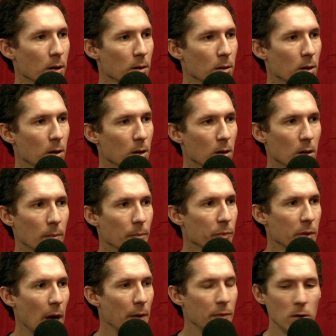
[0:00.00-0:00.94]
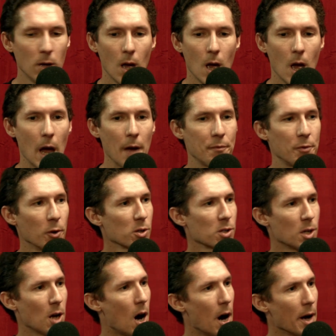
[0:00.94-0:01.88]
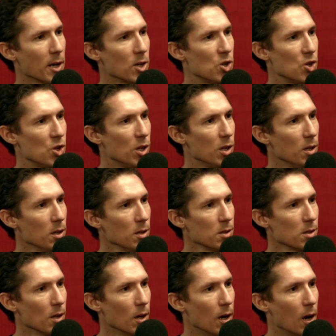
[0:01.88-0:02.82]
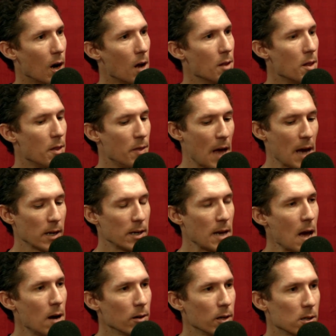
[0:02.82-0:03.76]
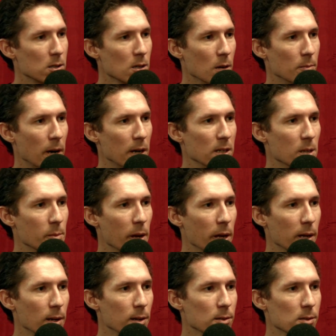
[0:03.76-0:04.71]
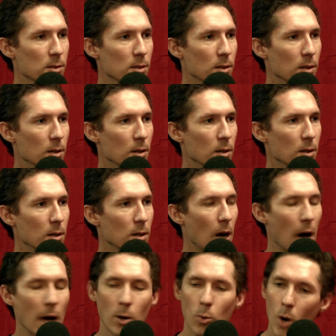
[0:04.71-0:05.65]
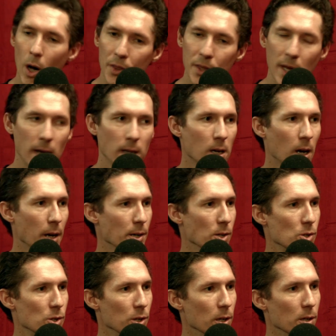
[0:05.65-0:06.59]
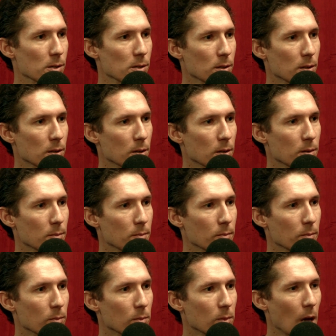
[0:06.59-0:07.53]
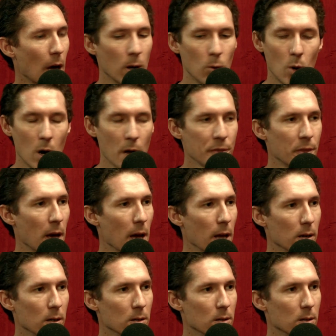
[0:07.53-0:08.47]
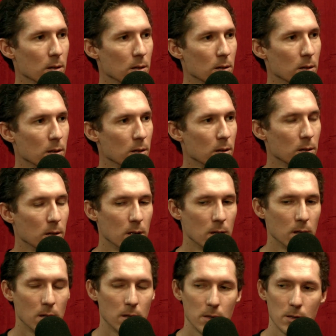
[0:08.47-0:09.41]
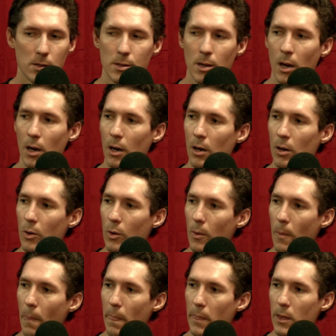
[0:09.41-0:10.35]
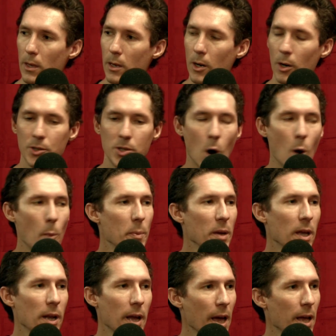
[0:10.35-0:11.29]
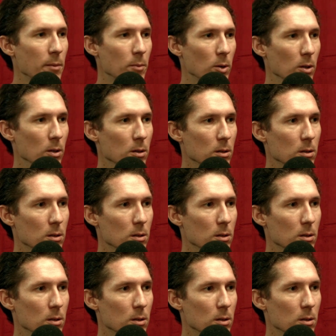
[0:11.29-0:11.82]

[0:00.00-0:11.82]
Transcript: mixing. Yeah, the, if, you, if, there's yeah. cottage cheese and then that now gets on my tomatoes, I don't want that cottage cheese. yeah. I don't want that. No thanks. Yeah. So, you know, don't be an animal.